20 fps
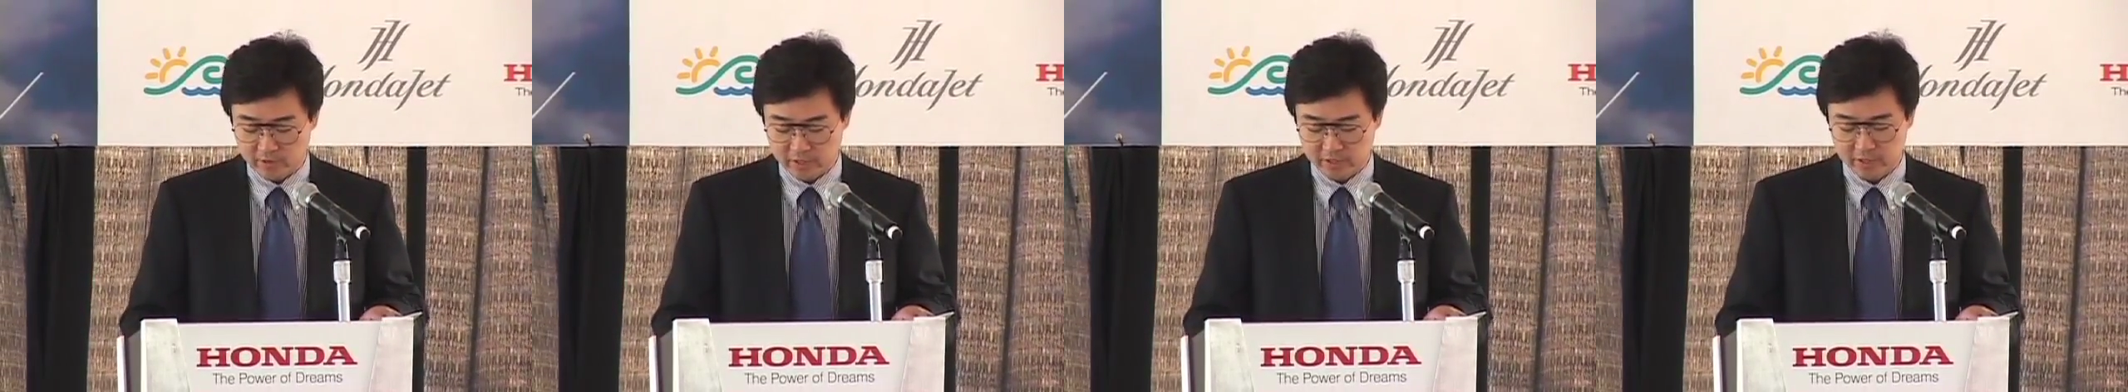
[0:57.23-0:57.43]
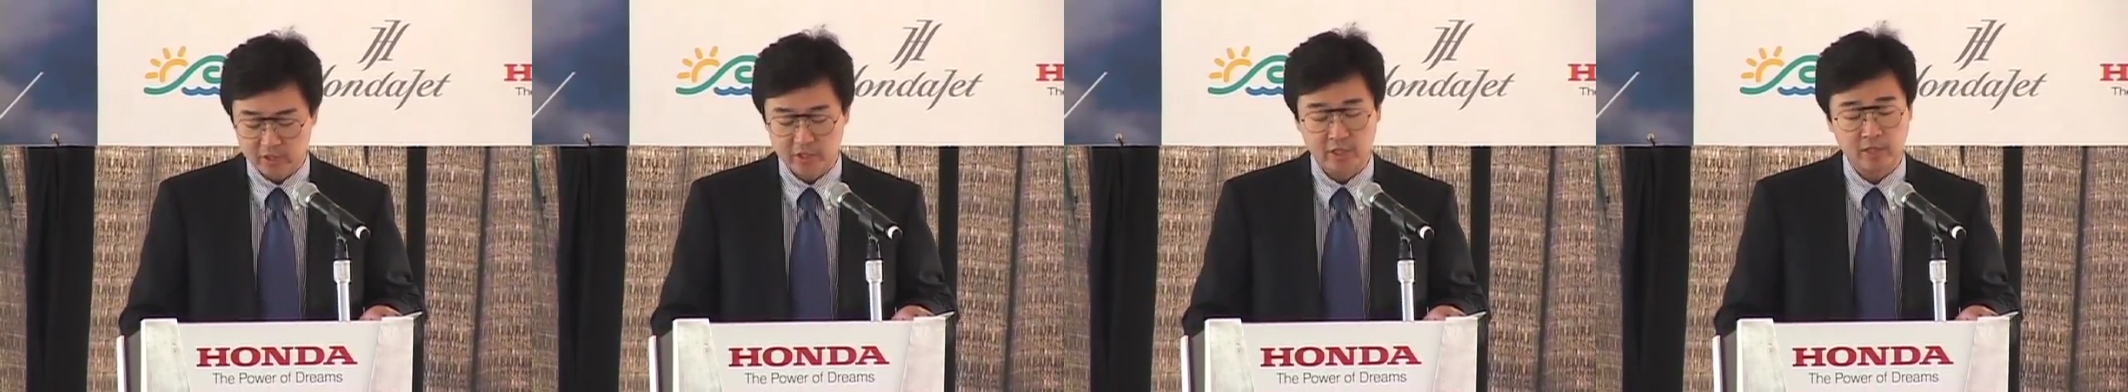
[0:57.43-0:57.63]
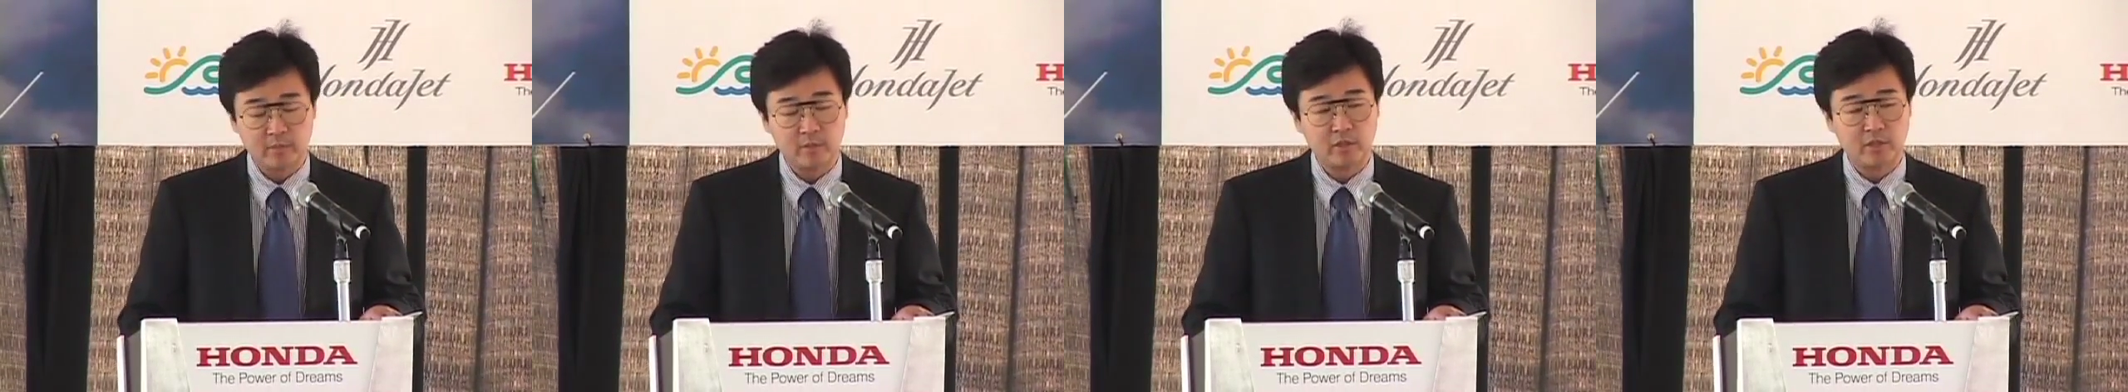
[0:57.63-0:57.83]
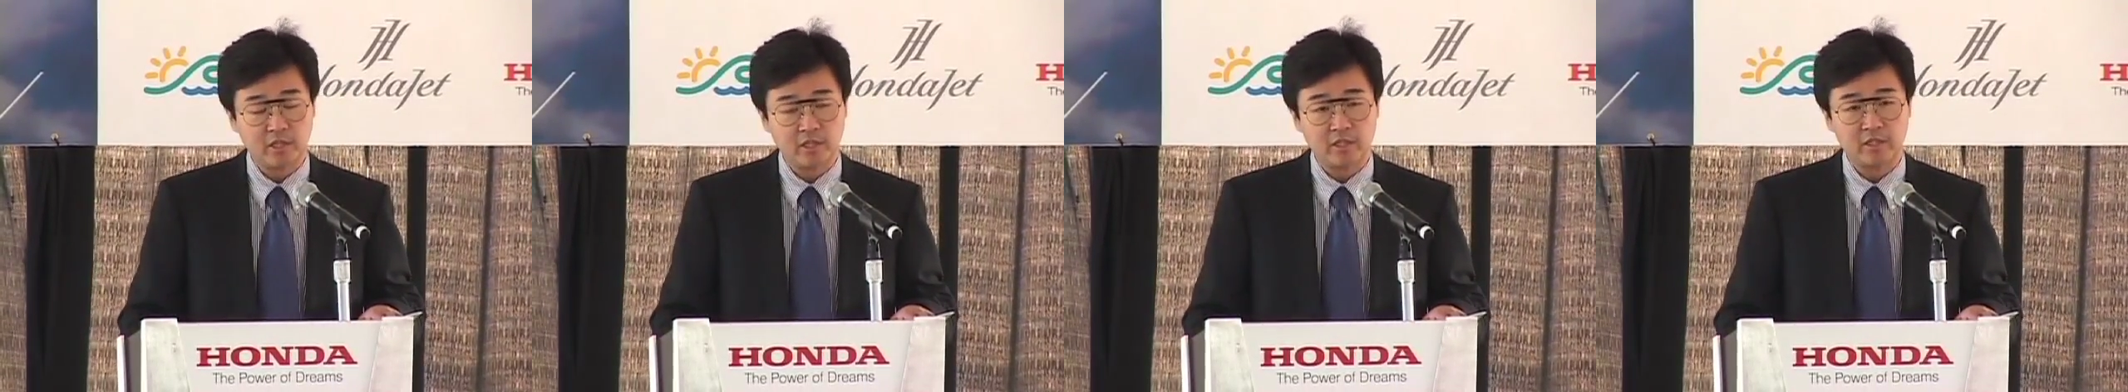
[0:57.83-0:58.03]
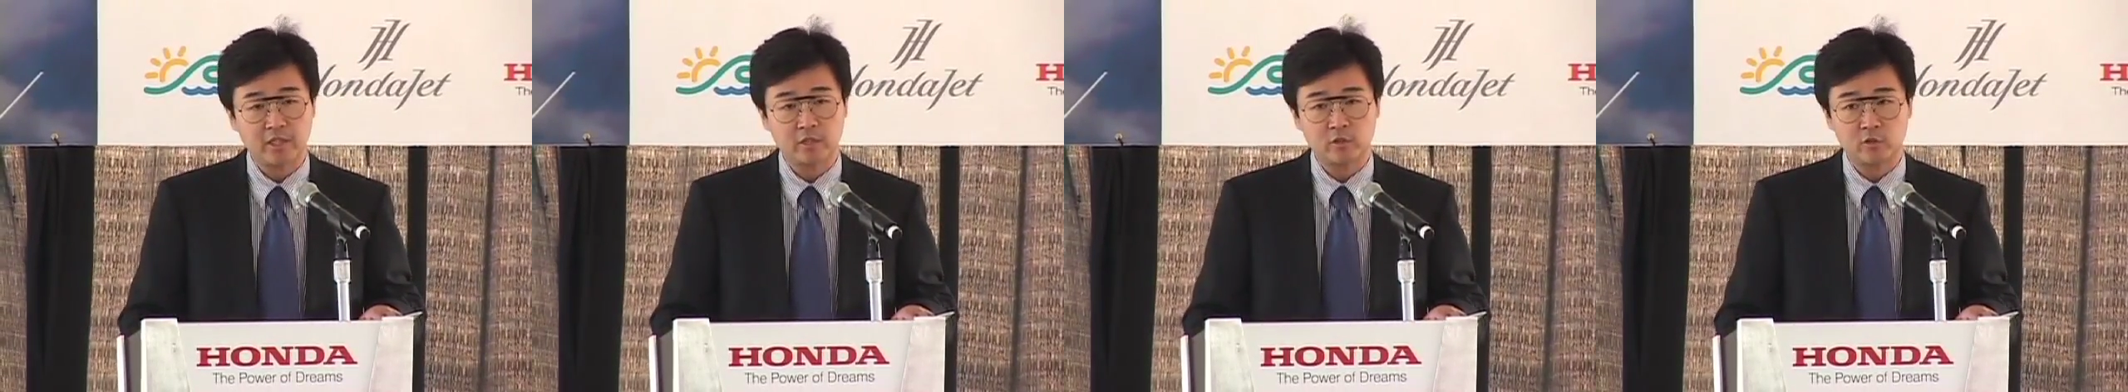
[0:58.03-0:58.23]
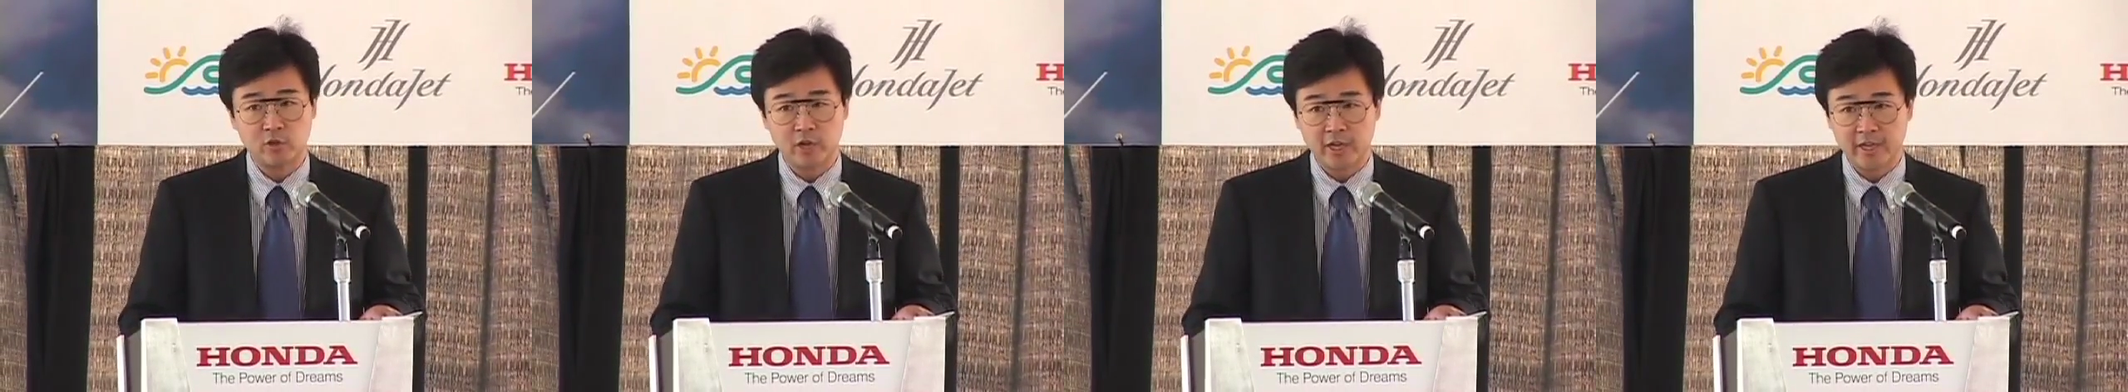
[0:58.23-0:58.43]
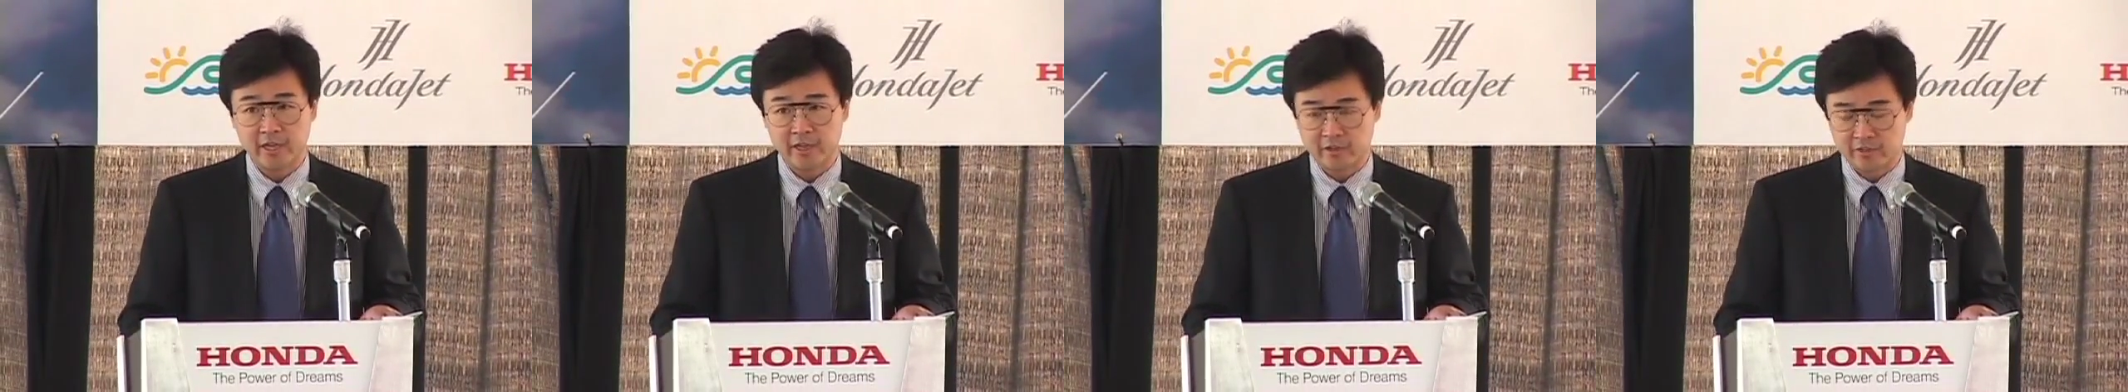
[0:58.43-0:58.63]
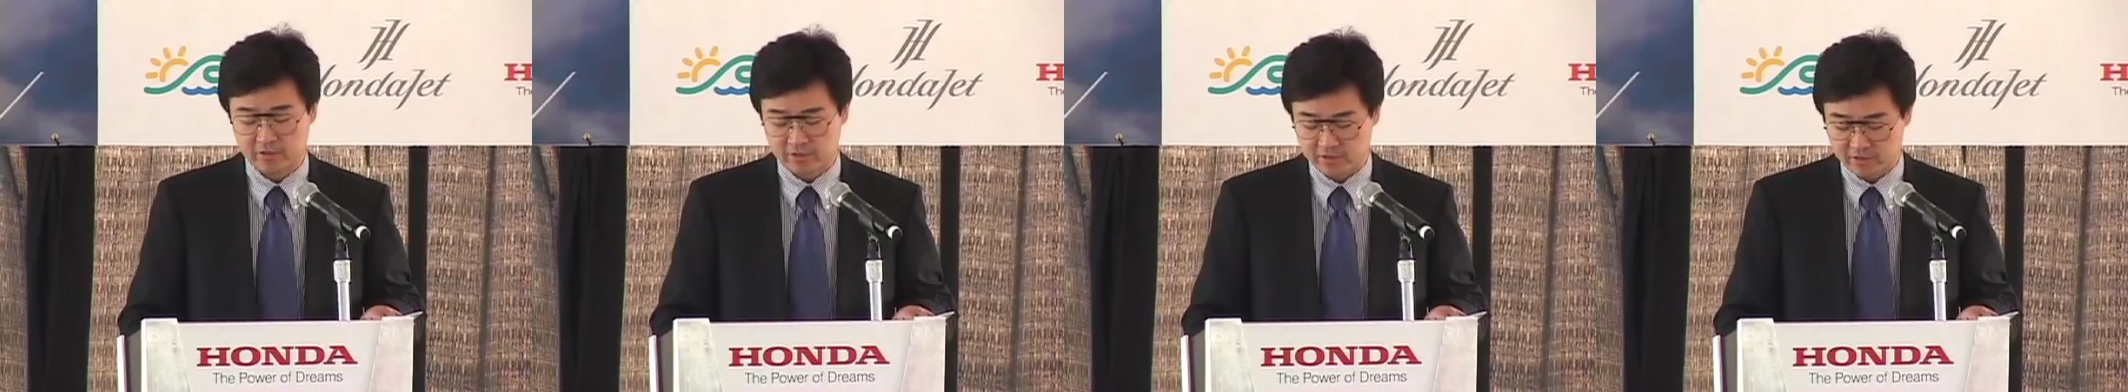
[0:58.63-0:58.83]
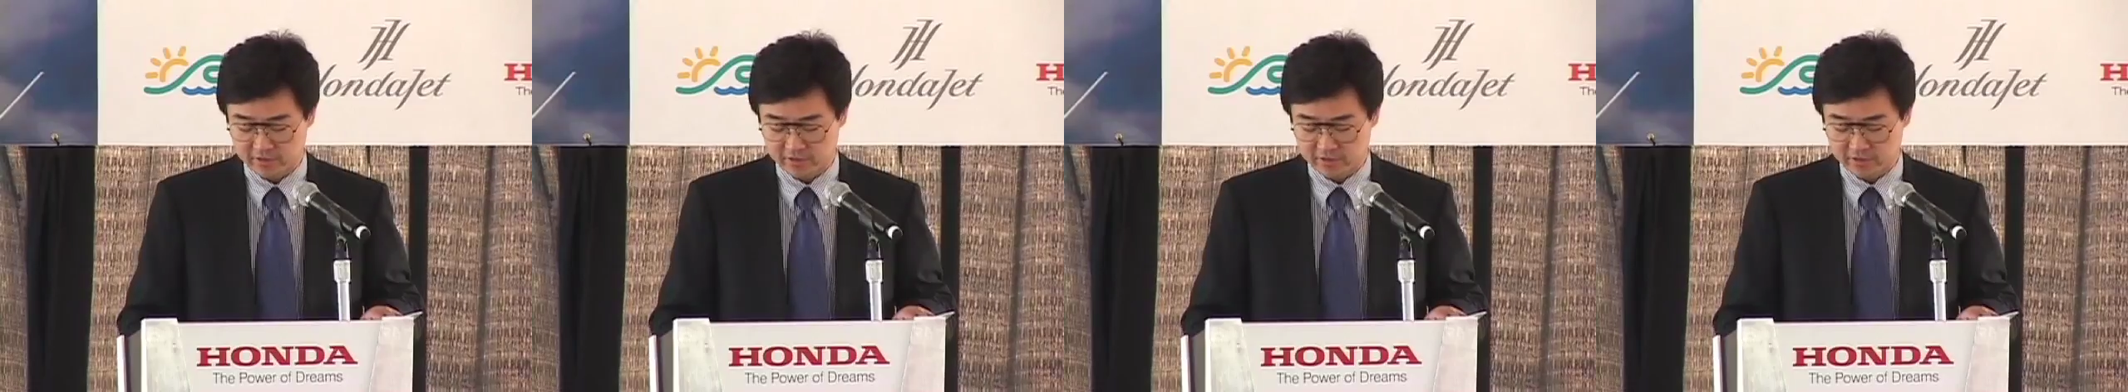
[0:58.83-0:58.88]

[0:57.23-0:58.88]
received in the triad